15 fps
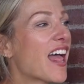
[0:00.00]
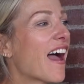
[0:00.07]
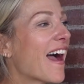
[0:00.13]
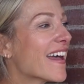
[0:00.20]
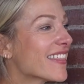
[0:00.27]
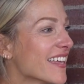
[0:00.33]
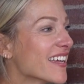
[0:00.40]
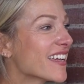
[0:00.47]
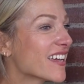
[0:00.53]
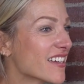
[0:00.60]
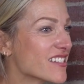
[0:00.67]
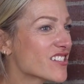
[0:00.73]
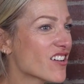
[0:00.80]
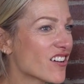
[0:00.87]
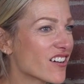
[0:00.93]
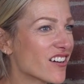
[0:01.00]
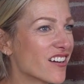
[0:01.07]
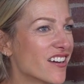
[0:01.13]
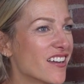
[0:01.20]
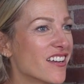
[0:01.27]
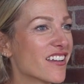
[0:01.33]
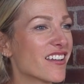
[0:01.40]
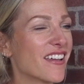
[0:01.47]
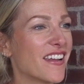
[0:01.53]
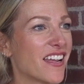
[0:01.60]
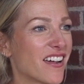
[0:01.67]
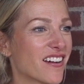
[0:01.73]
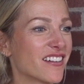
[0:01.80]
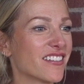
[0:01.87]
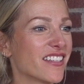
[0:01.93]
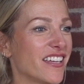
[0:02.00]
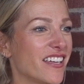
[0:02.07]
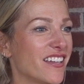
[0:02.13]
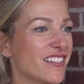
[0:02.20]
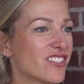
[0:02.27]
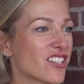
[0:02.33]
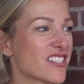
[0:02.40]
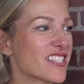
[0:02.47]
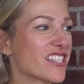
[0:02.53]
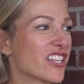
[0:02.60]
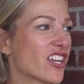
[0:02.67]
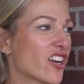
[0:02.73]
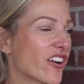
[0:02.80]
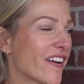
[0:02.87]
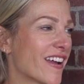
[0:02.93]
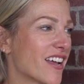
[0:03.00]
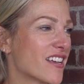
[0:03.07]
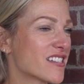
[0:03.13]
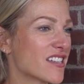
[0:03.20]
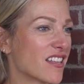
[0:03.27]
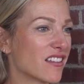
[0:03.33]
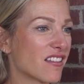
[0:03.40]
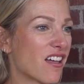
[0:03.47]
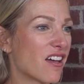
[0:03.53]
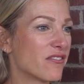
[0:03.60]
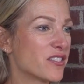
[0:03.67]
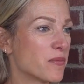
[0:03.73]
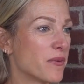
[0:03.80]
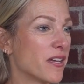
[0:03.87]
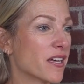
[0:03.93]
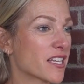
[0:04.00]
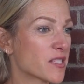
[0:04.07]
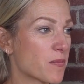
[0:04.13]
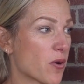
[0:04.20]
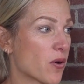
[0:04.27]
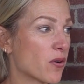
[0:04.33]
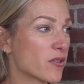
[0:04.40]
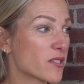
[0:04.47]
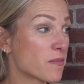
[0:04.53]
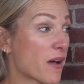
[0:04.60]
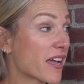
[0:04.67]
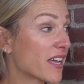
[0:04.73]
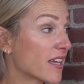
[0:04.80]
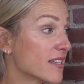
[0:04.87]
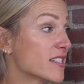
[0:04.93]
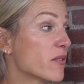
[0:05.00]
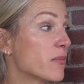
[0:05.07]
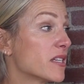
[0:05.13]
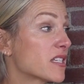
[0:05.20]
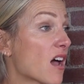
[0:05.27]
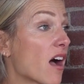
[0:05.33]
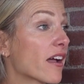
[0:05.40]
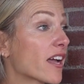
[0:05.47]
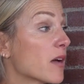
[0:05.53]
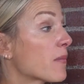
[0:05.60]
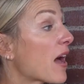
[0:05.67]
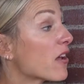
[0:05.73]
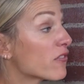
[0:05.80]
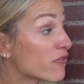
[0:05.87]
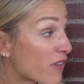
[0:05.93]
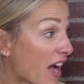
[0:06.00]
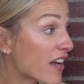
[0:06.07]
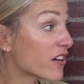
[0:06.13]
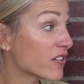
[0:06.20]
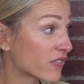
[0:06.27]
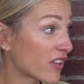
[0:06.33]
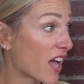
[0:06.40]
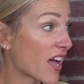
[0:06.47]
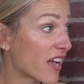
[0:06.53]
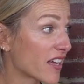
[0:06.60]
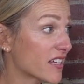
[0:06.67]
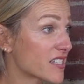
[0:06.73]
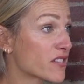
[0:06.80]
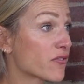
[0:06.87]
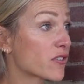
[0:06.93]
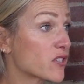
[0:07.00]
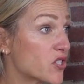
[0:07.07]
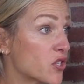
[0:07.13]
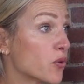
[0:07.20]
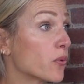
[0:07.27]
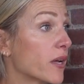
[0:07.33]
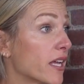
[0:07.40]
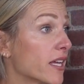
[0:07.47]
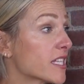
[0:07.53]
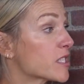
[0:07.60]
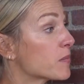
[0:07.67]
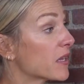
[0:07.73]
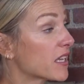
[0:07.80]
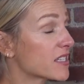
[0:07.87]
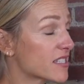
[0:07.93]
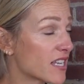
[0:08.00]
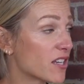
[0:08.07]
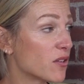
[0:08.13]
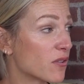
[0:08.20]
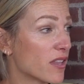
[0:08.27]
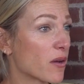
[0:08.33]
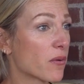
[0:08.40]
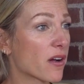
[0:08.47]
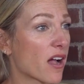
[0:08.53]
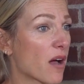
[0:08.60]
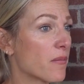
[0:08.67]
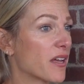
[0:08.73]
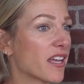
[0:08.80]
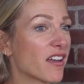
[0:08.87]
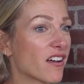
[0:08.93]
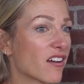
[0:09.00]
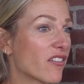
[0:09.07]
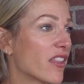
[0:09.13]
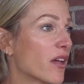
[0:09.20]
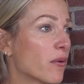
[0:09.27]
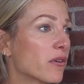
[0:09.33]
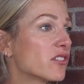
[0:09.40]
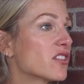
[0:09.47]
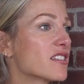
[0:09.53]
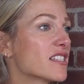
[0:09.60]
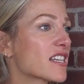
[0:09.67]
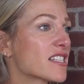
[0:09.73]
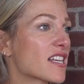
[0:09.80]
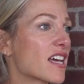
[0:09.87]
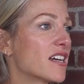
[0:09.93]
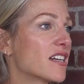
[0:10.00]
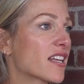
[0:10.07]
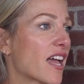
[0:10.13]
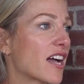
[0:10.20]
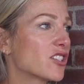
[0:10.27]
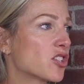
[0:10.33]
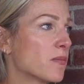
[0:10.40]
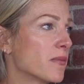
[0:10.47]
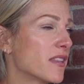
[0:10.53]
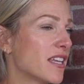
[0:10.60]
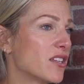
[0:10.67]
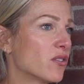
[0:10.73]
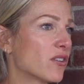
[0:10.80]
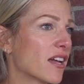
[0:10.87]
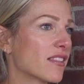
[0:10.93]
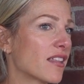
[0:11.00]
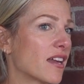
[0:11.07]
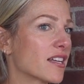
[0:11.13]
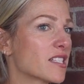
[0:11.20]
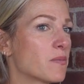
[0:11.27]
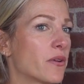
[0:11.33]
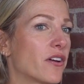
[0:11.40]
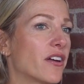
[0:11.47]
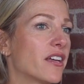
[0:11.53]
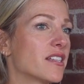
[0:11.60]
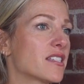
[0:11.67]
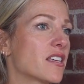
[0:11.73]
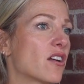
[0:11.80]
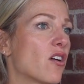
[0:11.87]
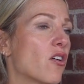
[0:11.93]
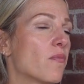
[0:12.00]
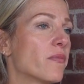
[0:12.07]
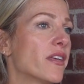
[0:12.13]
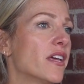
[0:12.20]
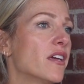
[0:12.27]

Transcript: I think kids are inherently just curious and love to be exposed. My kids have been talking about fireflies for 2 weeks because they knew they were coming here and they were just excited to catch them, and they don't get that experience at home.